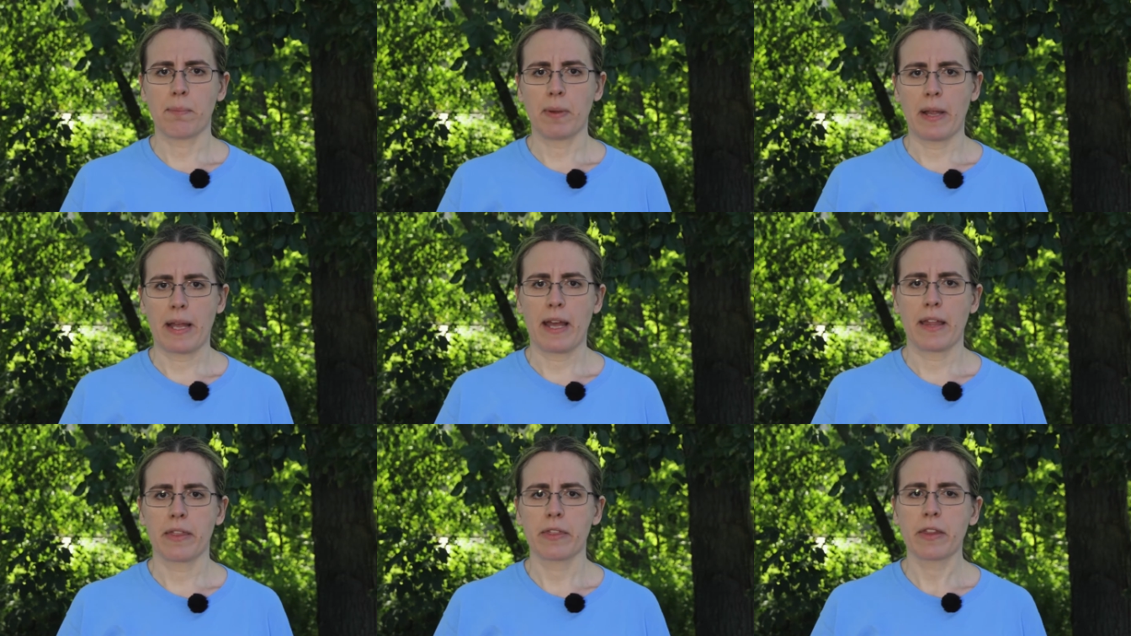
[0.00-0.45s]

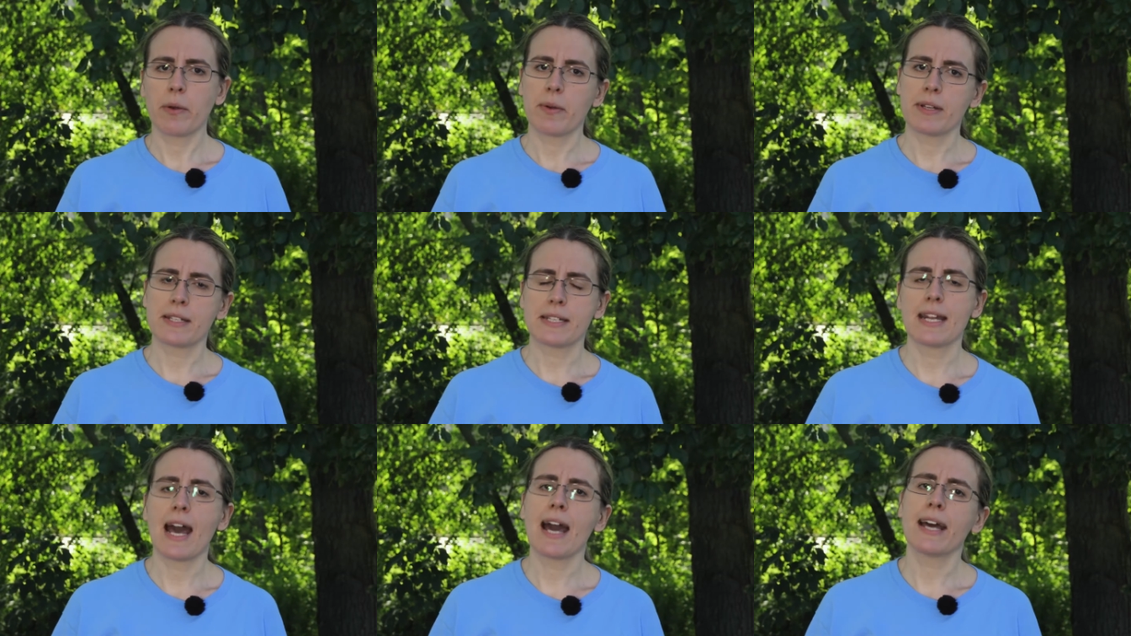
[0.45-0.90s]
plant, though
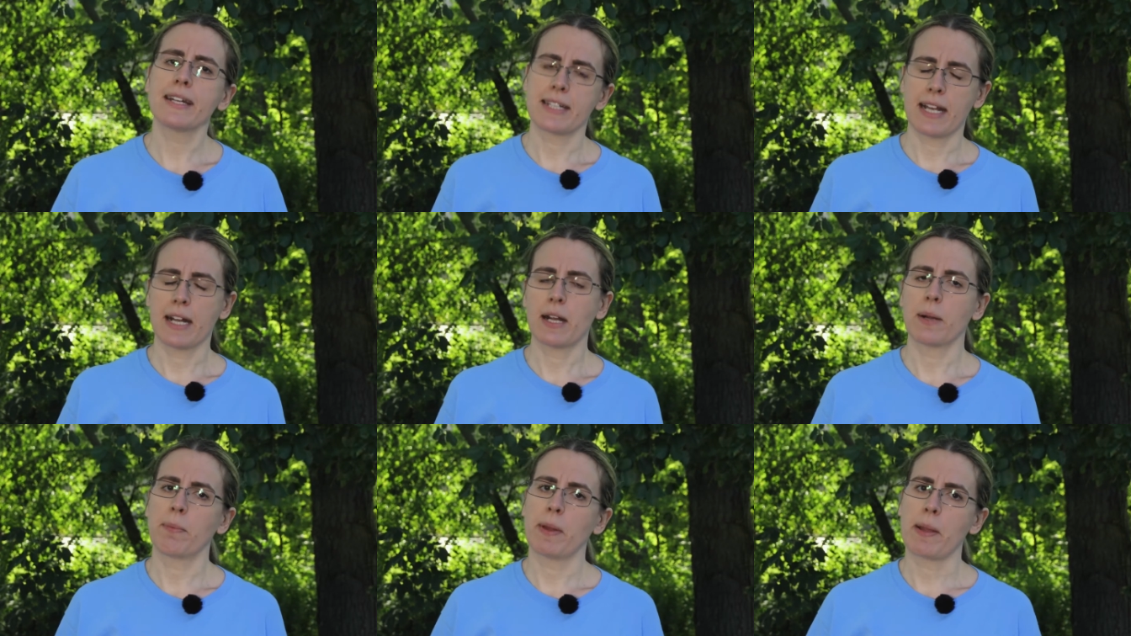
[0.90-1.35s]
it's not
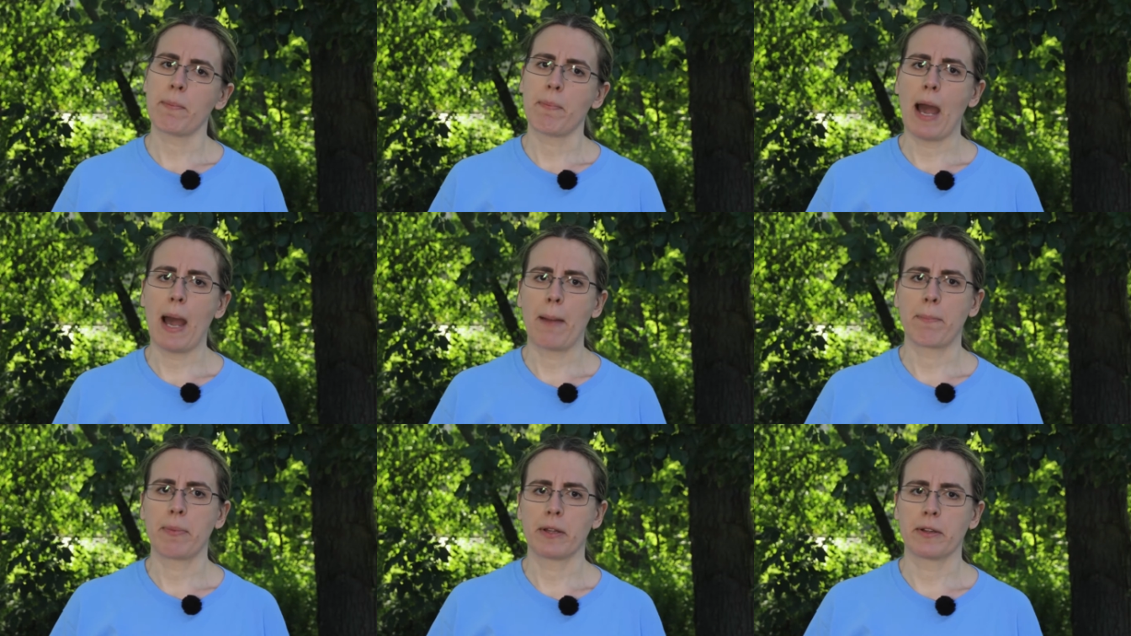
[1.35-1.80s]
terribly
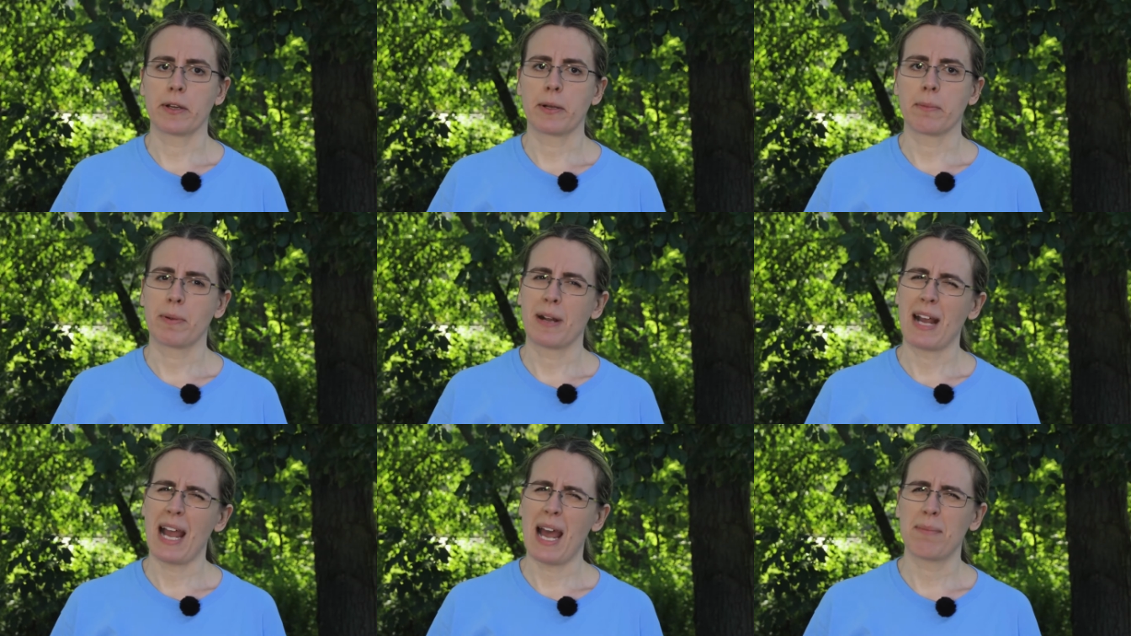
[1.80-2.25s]
popular,
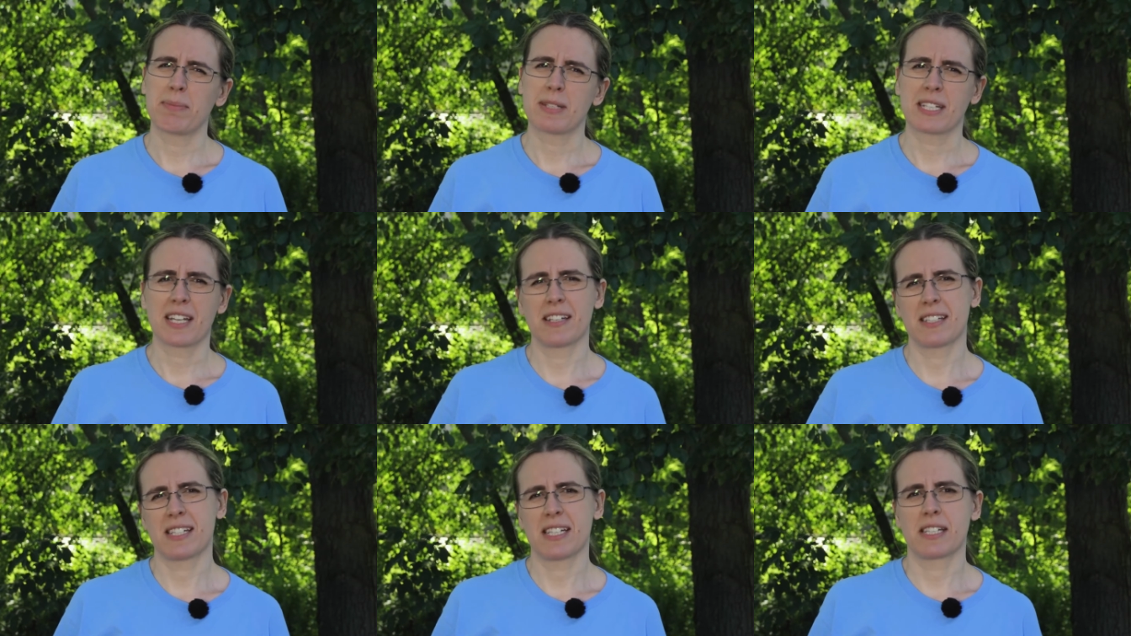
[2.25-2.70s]
perhaps
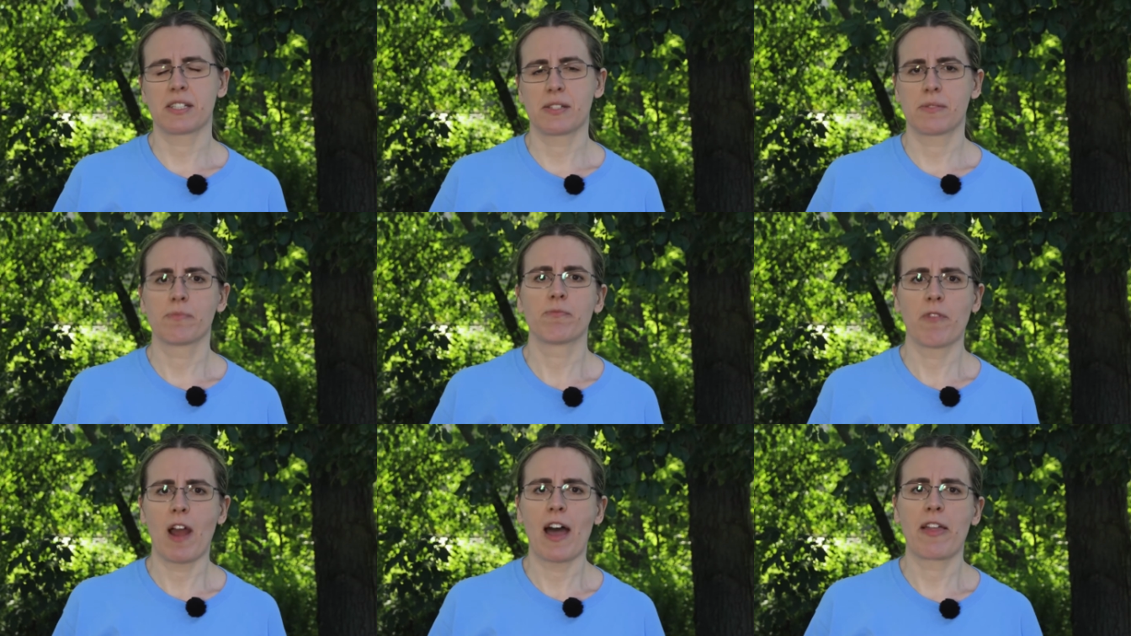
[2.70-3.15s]
because
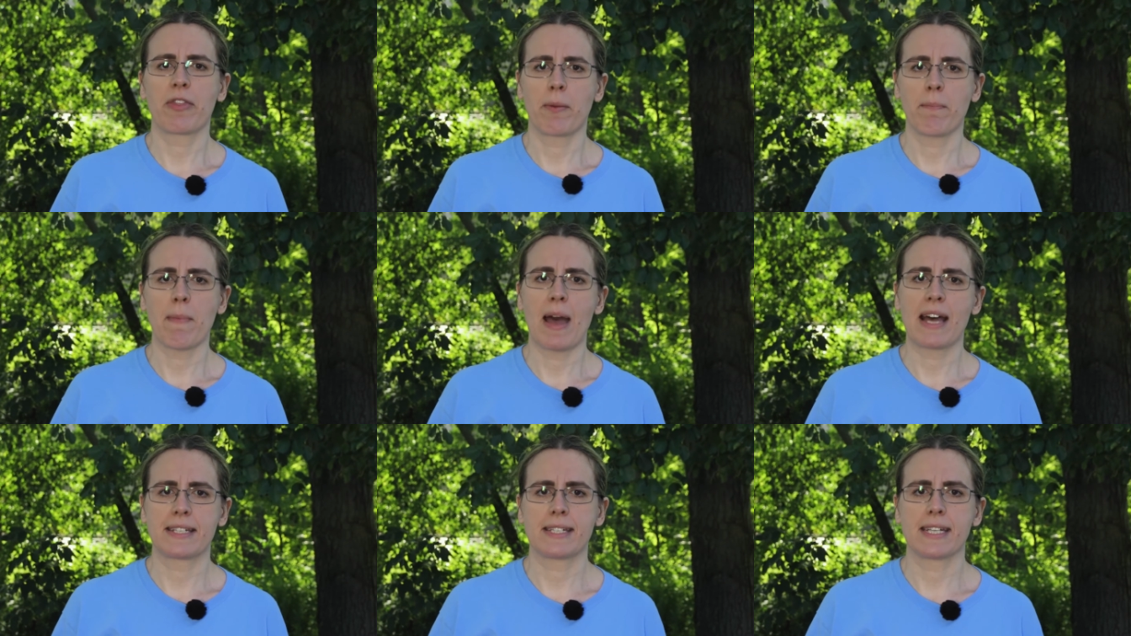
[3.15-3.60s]
it's rather
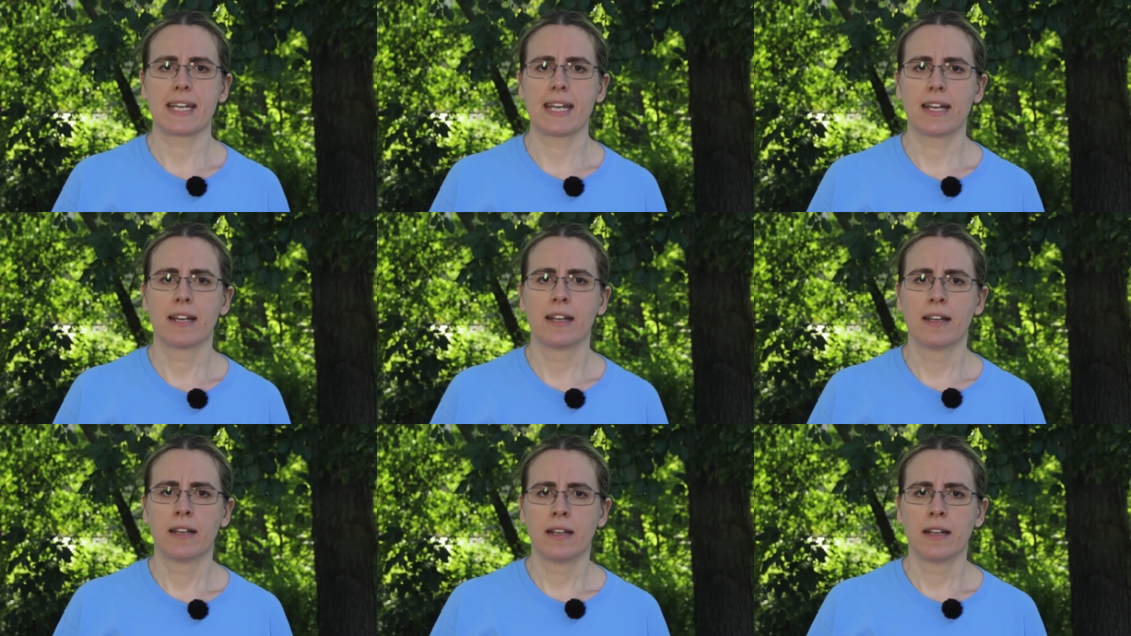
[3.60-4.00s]
messy.